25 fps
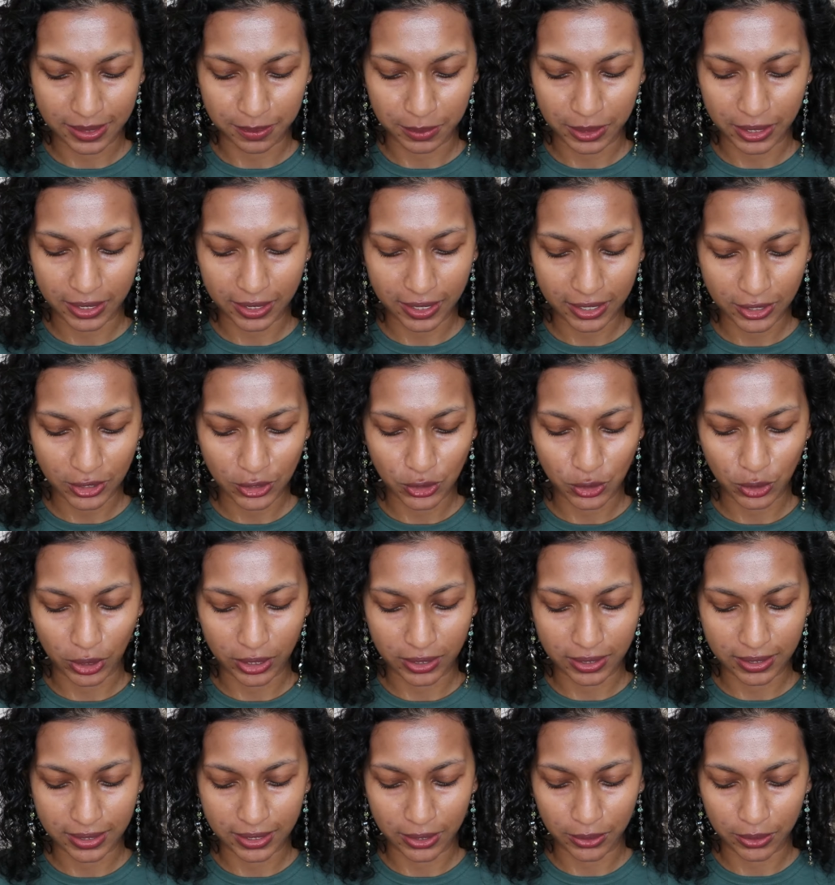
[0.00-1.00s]
I mean, I get to try
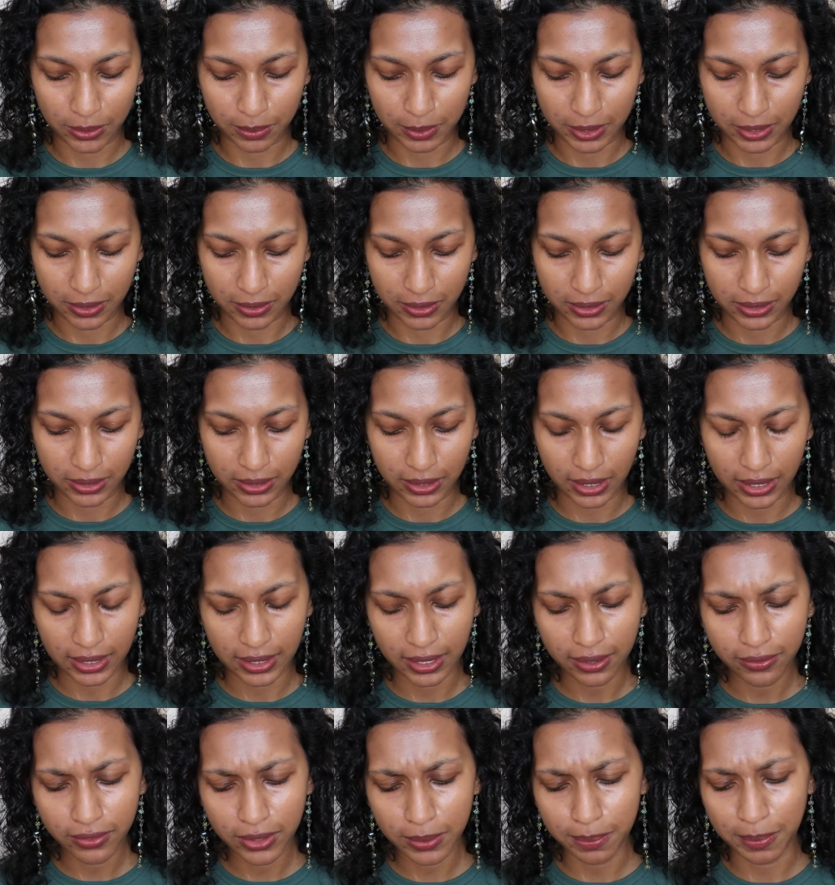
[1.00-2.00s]
this out a bit earlier. I
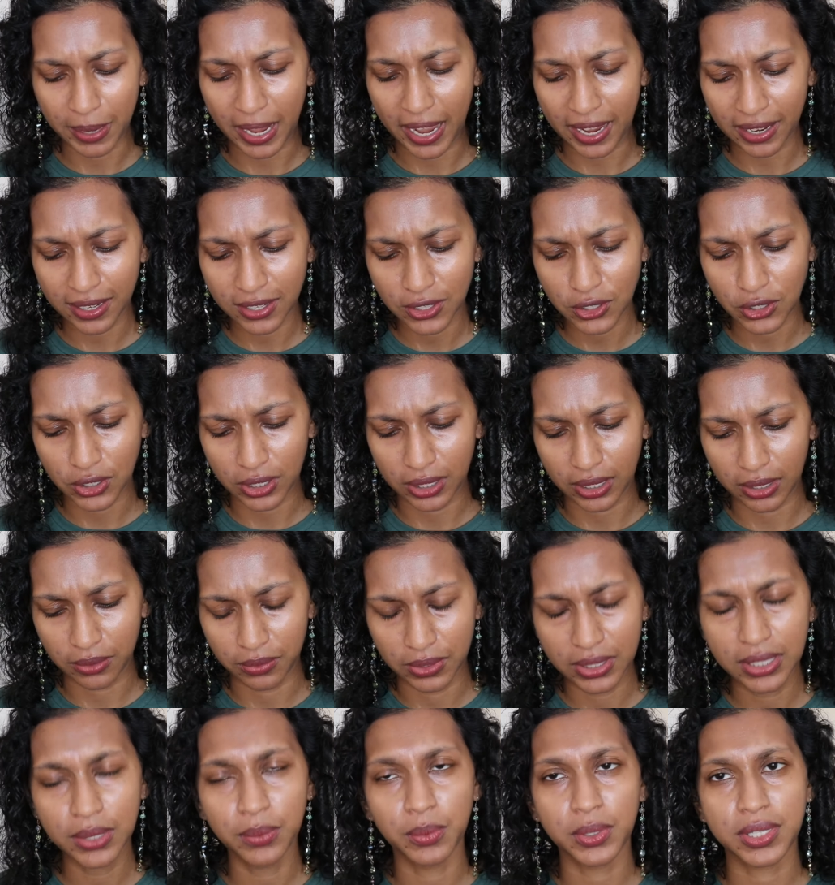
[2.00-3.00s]
love the packaging. I
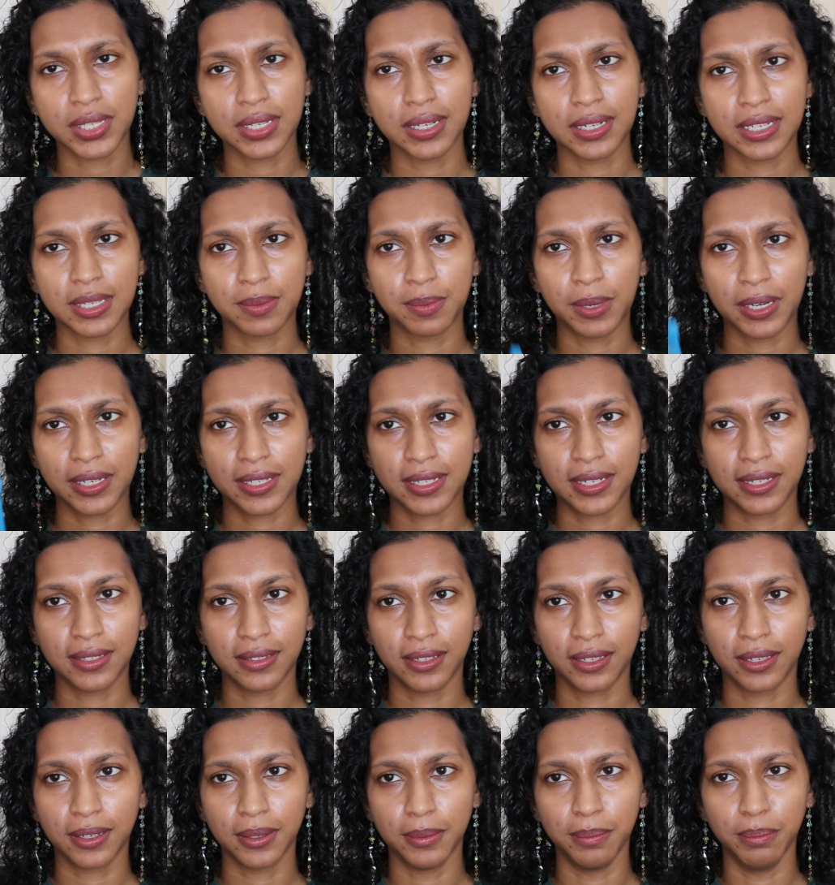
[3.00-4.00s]
really wasn't expecting
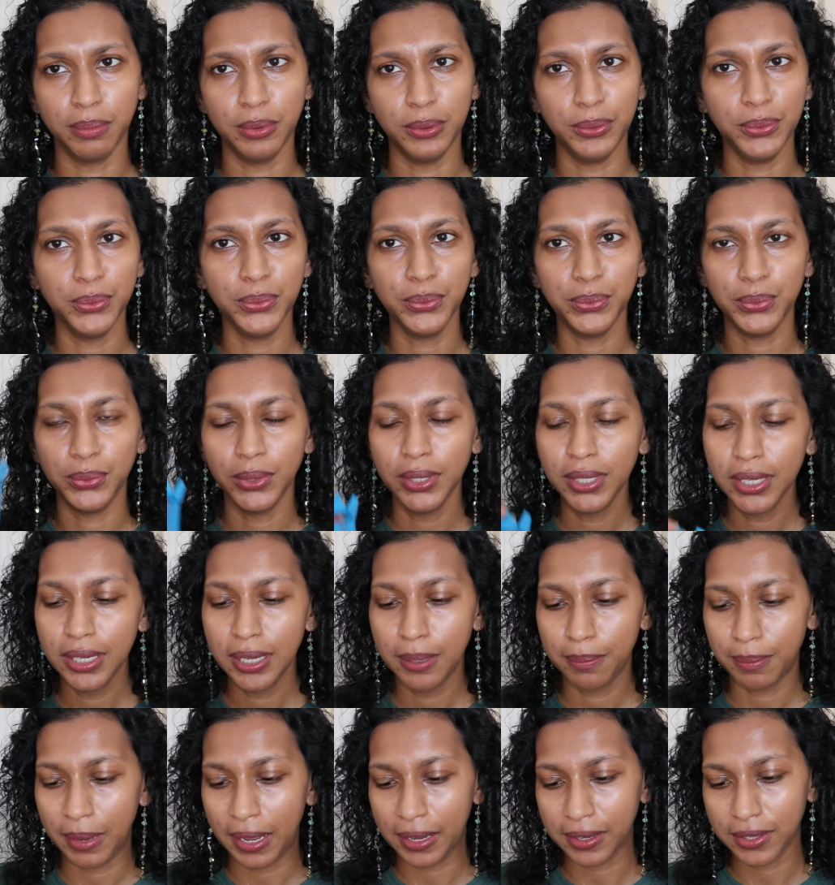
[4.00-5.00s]
like a blue
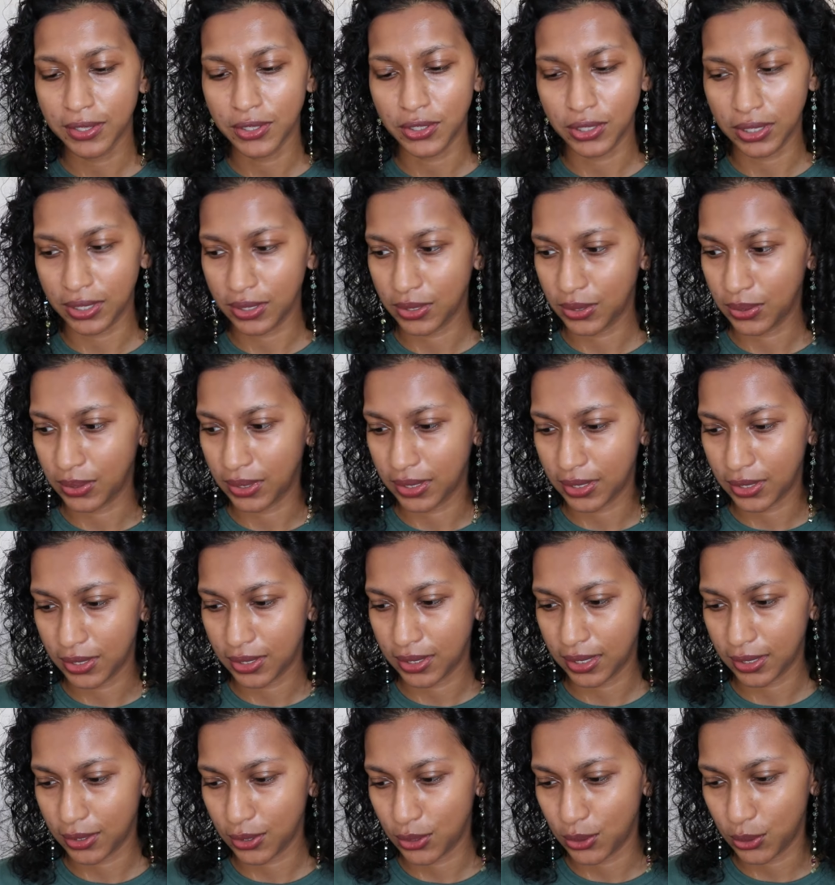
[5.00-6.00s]
packaging, so
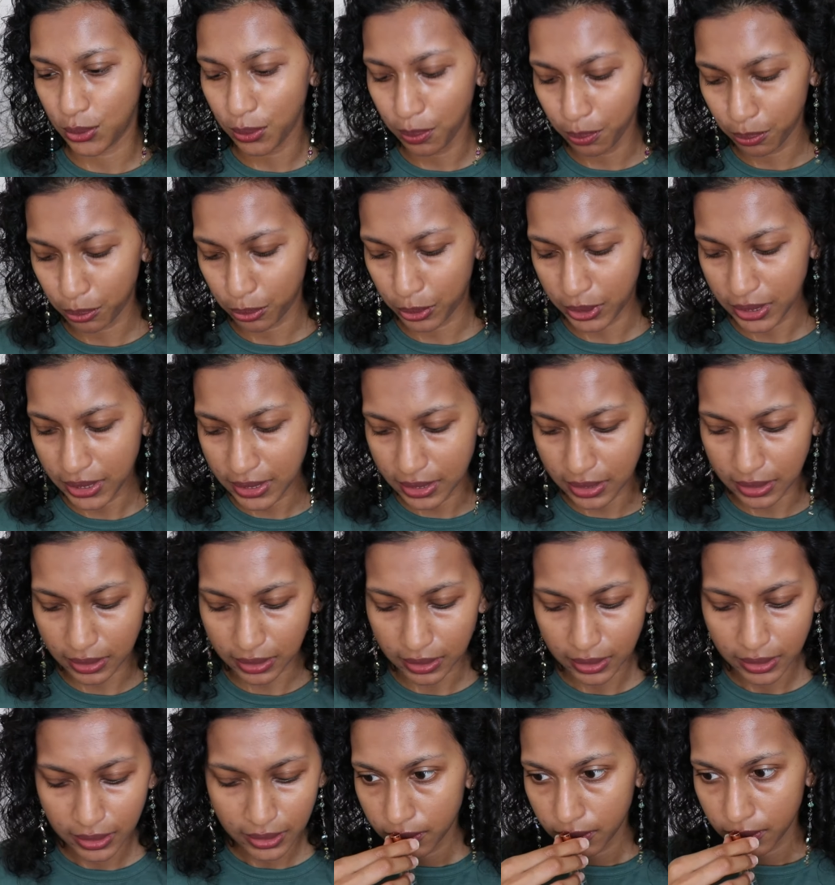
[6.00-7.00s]
that's so
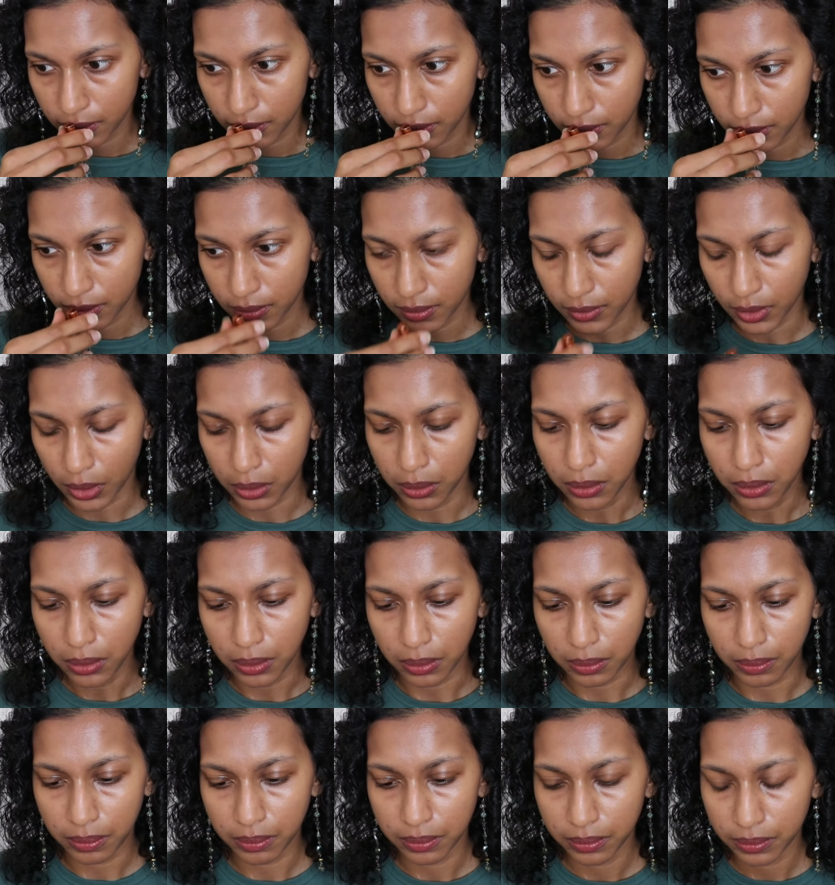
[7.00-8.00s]
pretty.
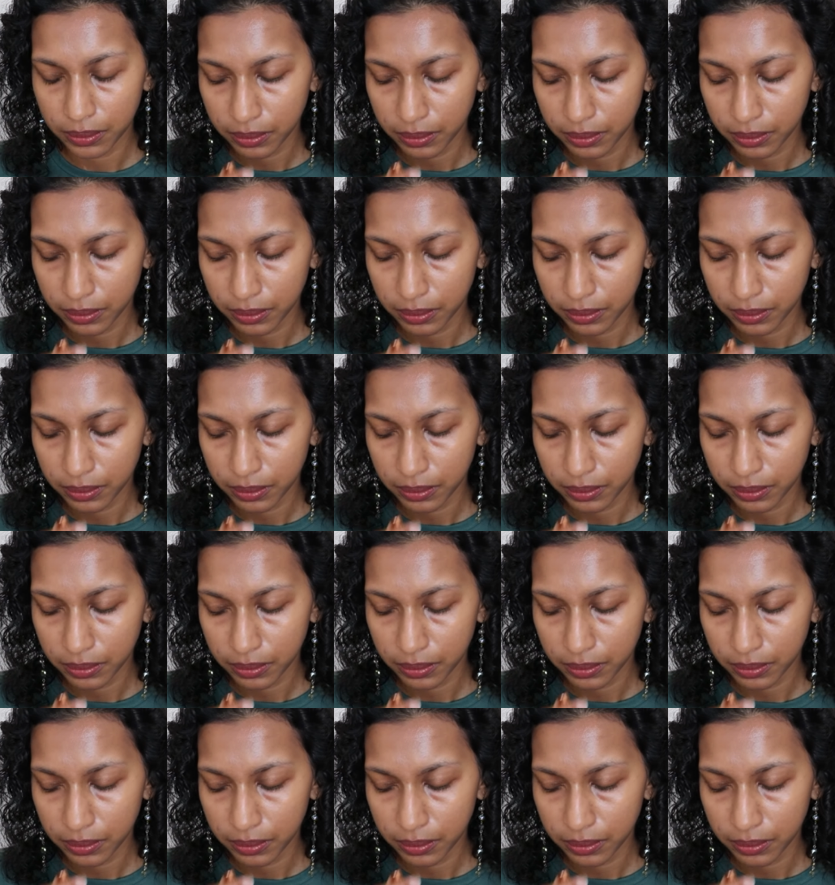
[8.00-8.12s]
Oh,